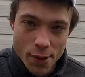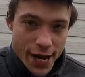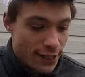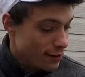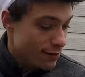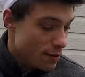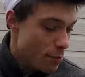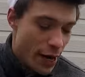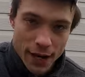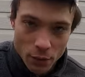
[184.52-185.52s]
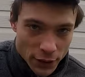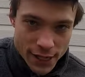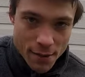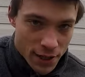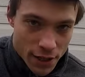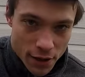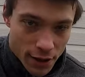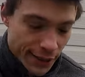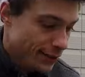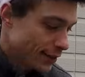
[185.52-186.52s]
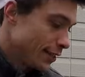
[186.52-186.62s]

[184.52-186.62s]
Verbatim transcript: baits, depending on what time of the year it is.